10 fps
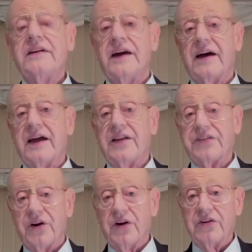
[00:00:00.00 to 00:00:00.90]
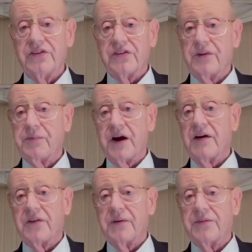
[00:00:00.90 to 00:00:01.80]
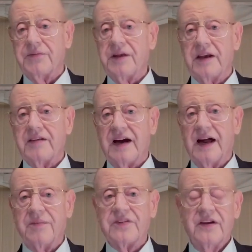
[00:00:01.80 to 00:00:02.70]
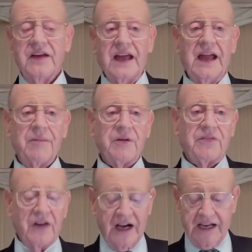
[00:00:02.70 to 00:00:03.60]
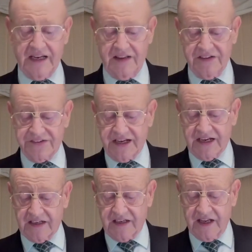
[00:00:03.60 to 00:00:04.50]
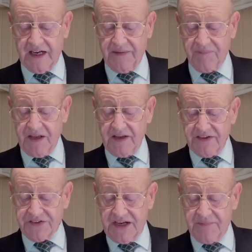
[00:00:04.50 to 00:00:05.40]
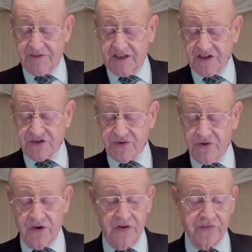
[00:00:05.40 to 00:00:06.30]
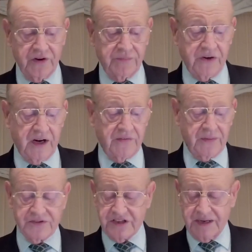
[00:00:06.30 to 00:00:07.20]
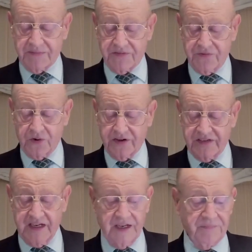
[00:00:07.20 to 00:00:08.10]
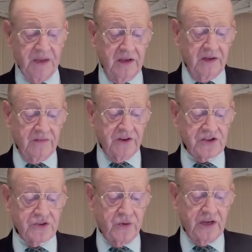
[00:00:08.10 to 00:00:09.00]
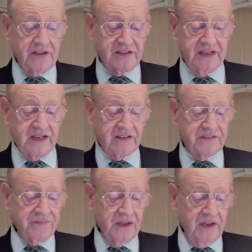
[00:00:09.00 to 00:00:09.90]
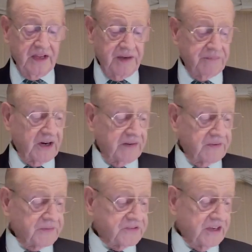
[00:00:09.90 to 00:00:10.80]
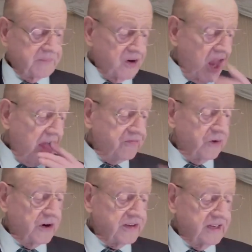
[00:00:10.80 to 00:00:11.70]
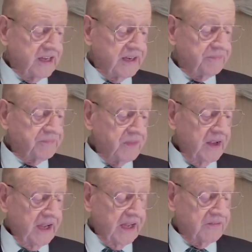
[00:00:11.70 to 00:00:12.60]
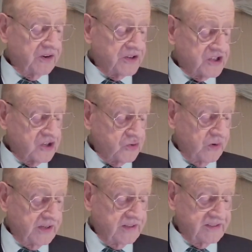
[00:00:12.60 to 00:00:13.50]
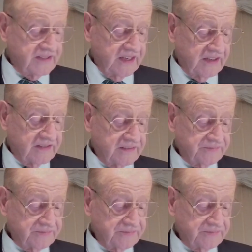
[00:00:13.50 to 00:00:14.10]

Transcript: uh, and so the Proverbs, and many times amplify in the second line. The same thing is true over in Proverbs chapter 14, verse 26. In Proverbs chapter 14 and verse 26.